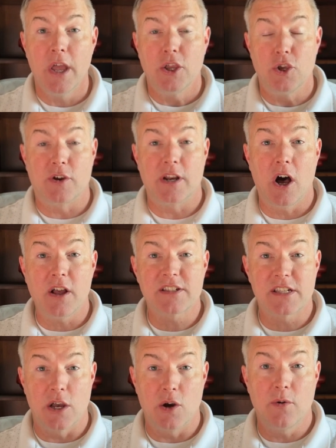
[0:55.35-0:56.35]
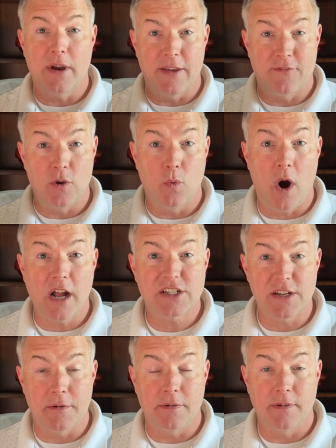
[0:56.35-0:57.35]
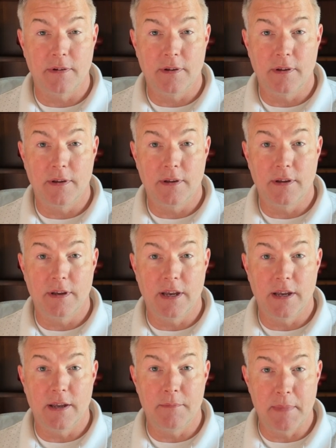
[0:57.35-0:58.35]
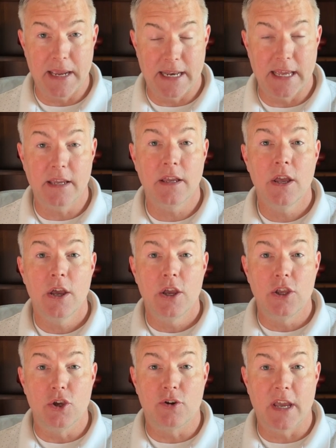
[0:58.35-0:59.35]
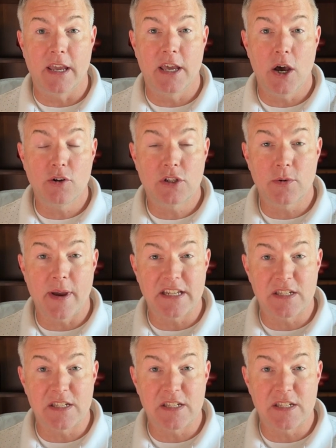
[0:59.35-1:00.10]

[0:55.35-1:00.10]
You can also, if you watch a meeting, you can go to a